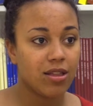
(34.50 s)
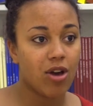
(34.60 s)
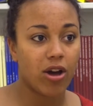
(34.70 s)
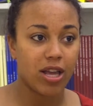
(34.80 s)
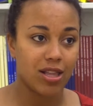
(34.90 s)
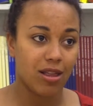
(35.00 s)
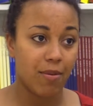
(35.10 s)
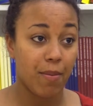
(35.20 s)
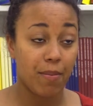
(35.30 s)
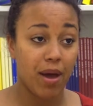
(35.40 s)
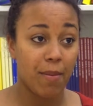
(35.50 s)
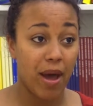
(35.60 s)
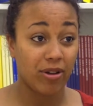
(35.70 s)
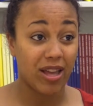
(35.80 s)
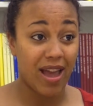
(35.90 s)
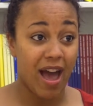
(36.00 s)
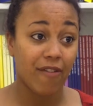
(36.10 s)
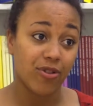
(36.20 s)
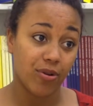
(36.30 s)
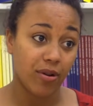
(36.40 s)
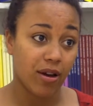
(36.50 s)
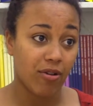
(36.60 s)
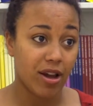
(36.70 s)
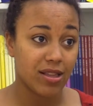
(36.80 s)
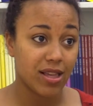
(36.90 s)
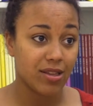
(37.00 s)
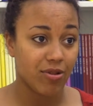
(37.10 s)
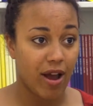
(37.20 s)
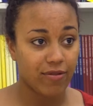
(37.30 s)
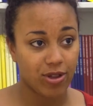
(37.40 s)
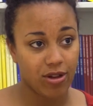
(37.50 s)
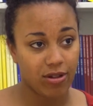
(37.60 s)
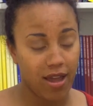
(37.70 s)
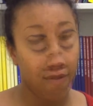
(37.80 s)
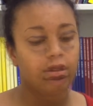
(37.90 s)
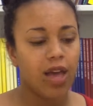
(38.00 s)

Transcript: talking to them about it after a crisis or after their life.